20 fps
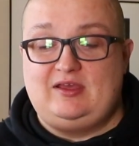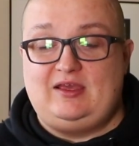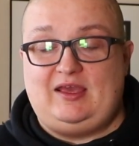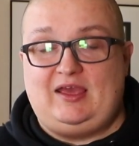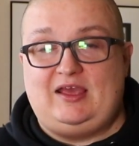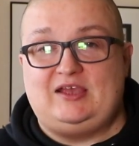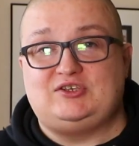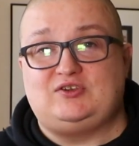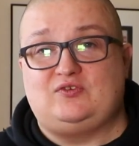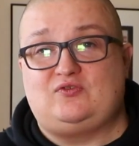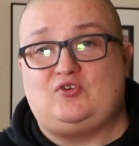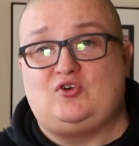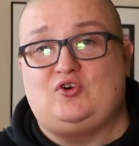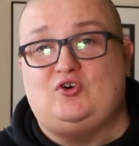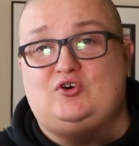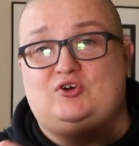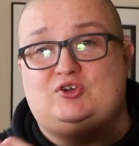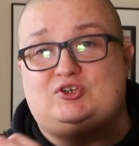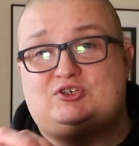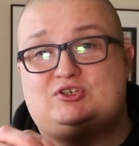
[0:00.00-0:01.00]
Is of
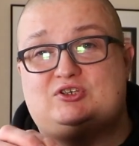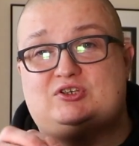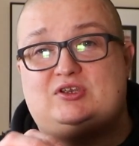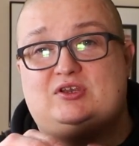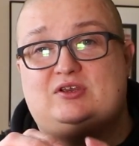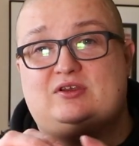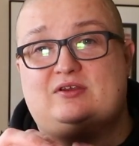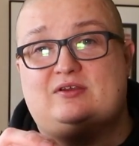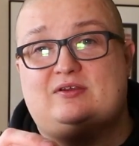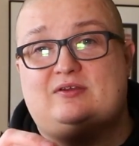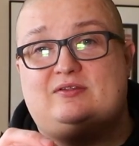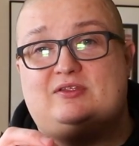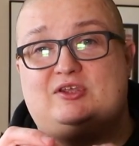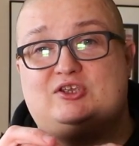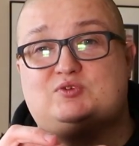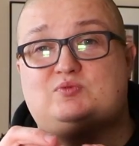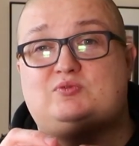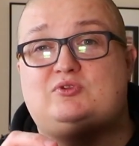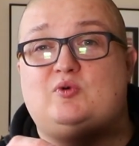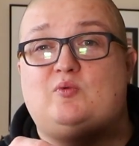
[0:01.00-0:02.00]
course,
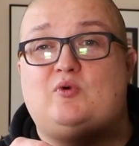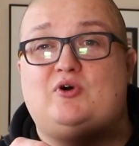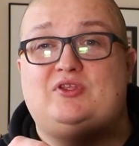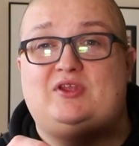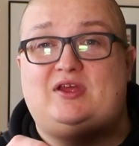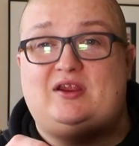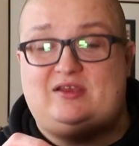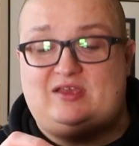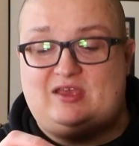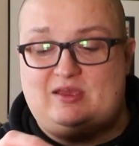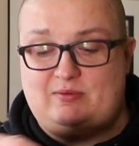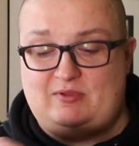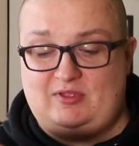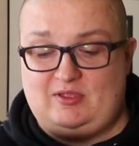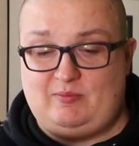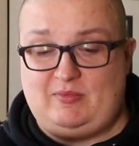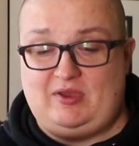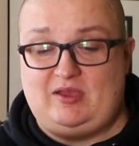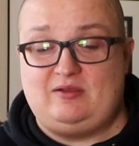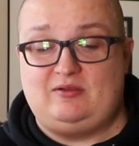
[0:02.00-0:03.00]
the one that I keep in
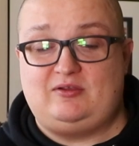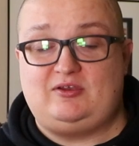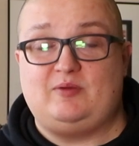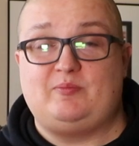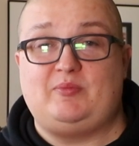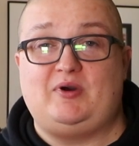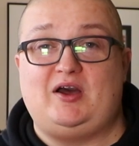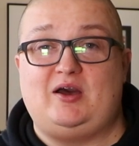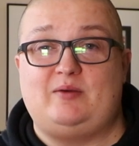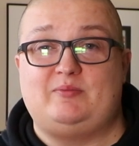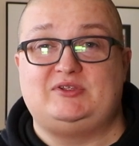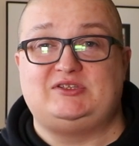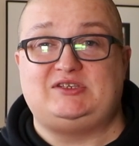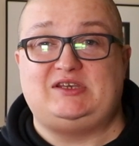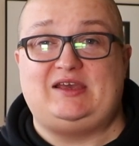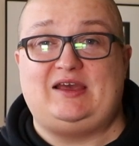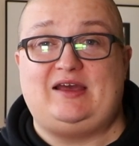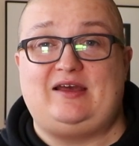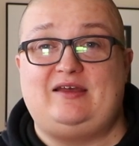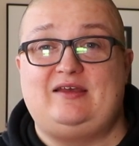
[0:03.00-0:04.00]
the main compartment
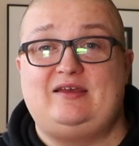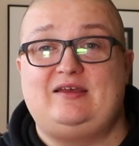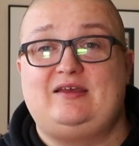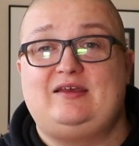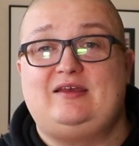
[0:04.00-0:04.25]
here